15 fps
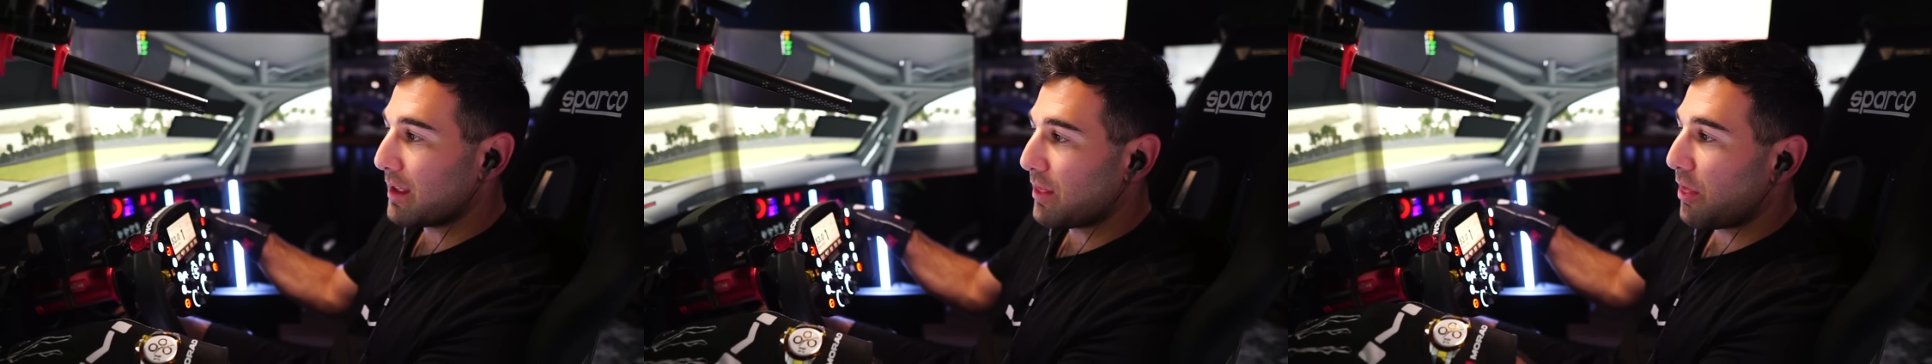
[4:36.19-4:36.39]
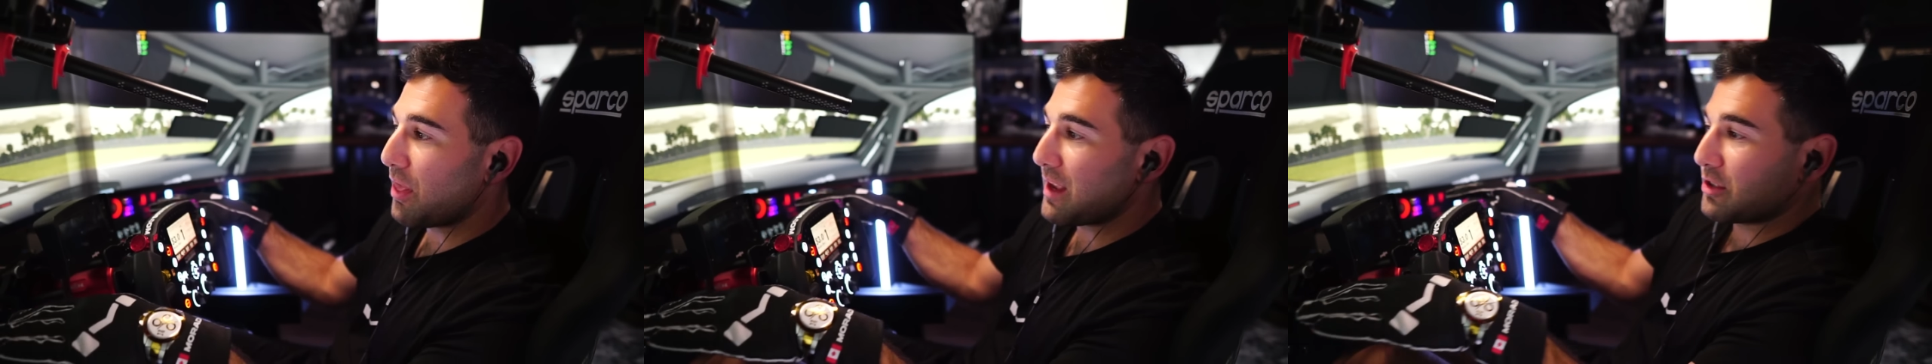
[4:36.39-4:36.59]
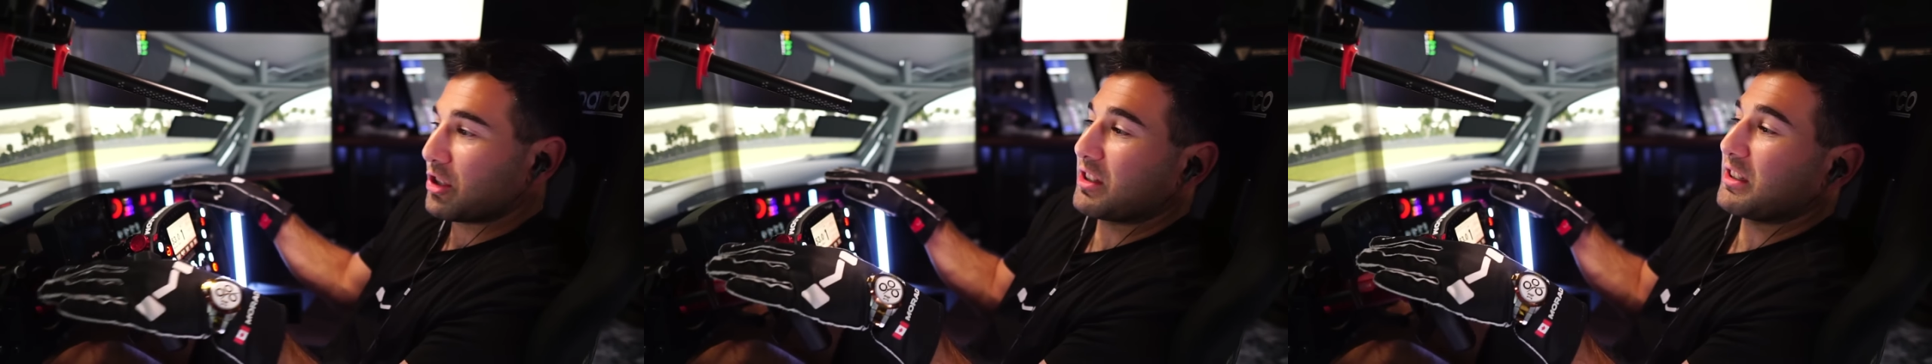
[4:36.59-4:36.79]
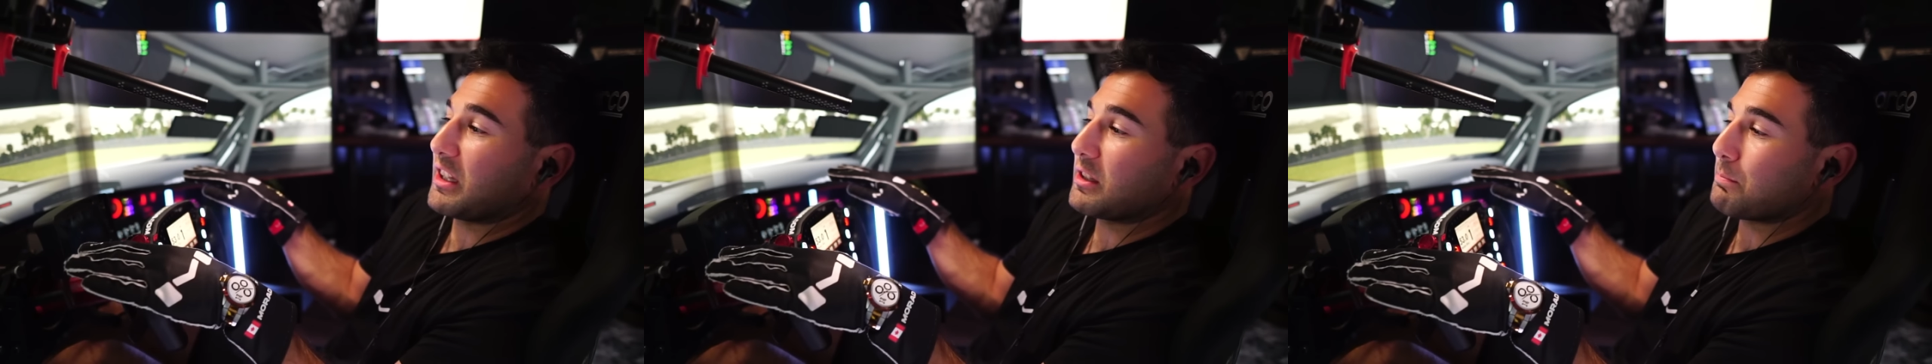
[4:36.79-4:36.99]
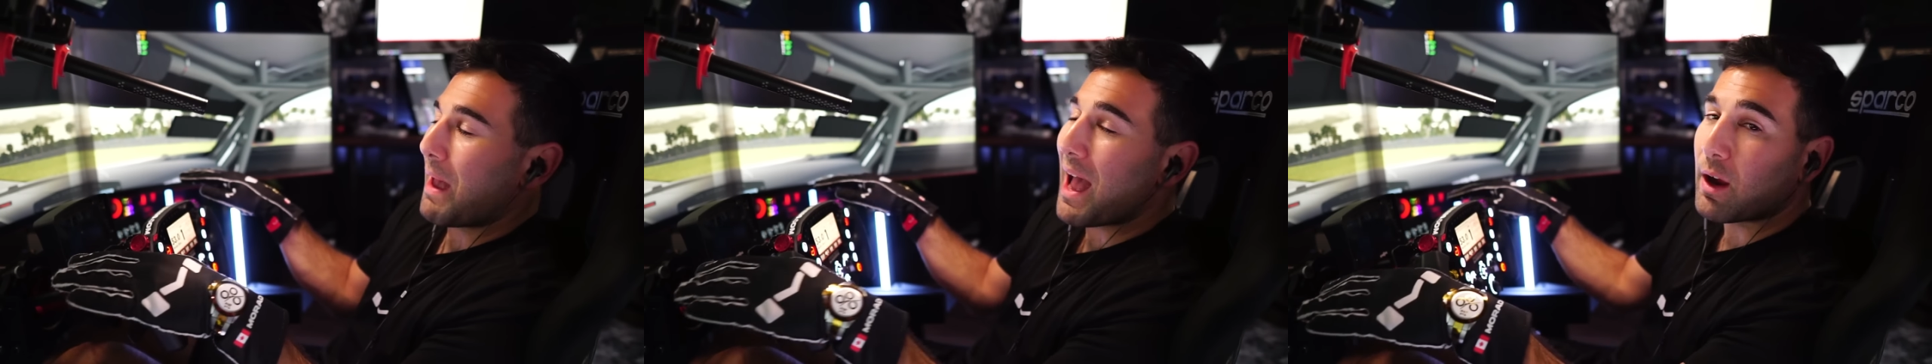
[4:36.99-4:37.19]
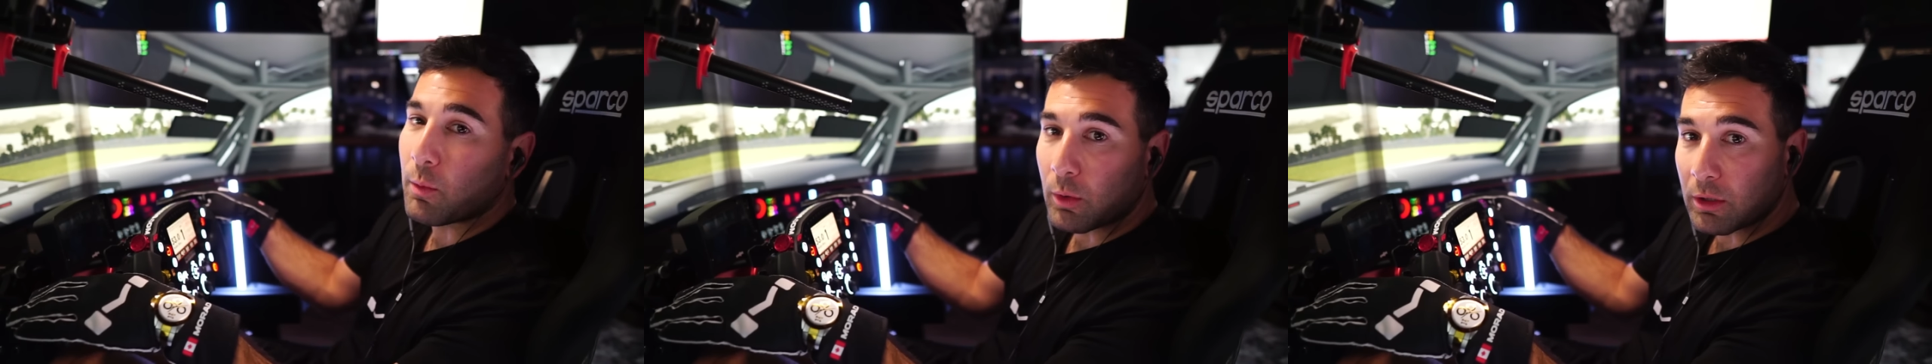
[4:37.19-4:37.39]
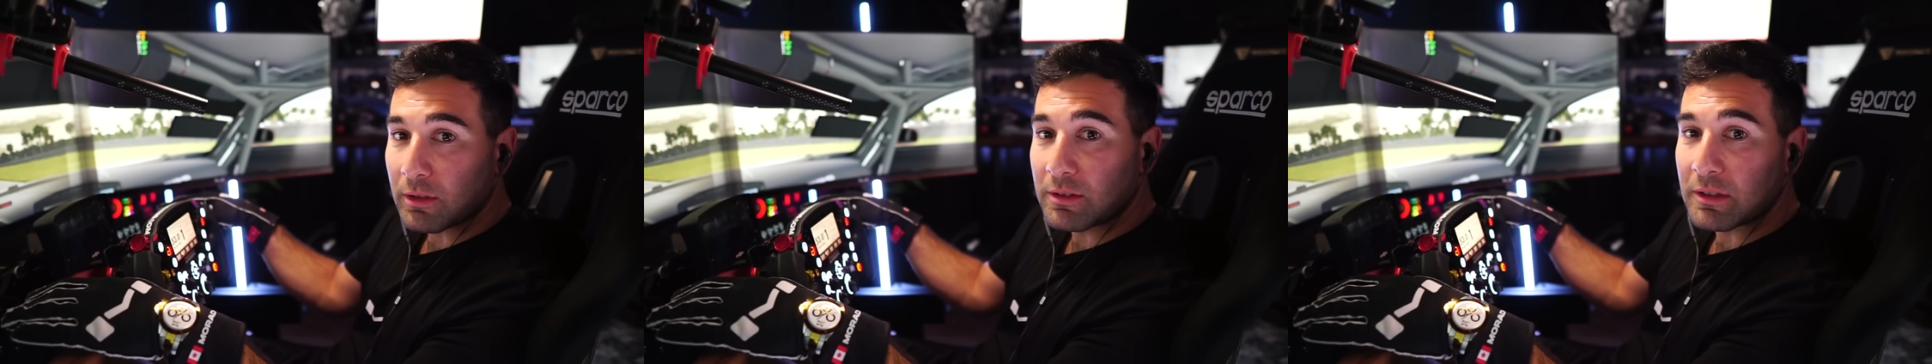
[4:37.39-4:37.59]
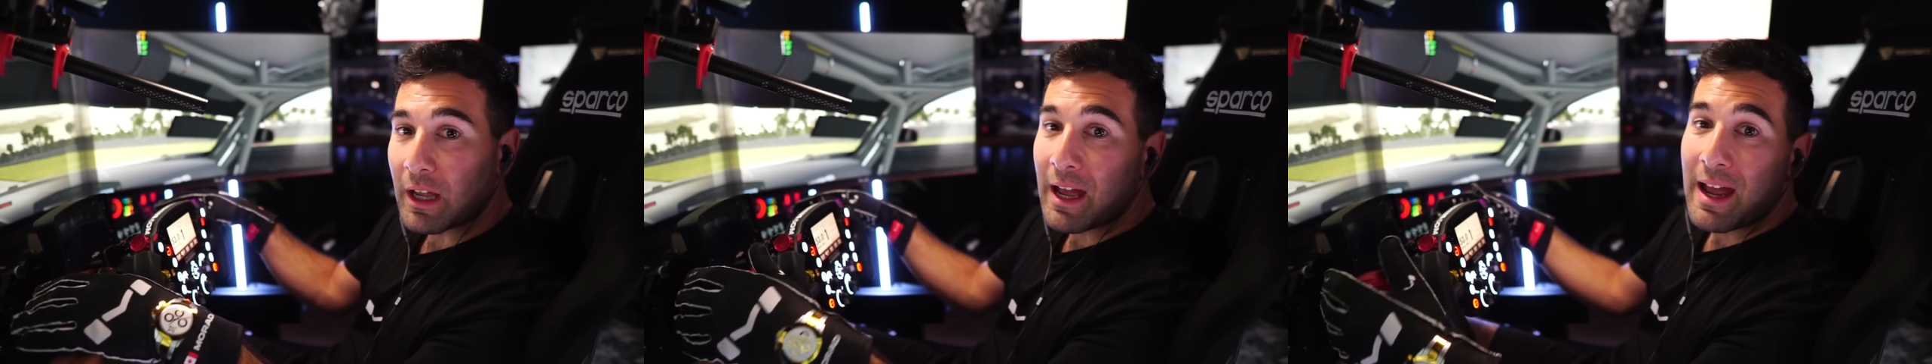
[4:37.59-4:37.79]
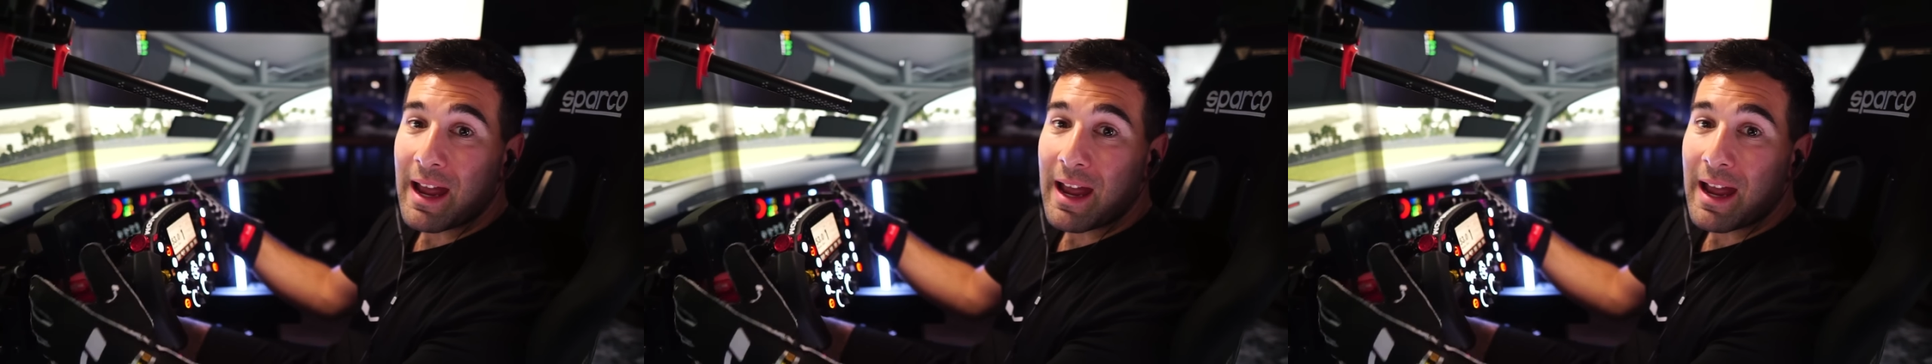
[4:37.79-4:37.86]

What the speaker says: The thing just sits backwards.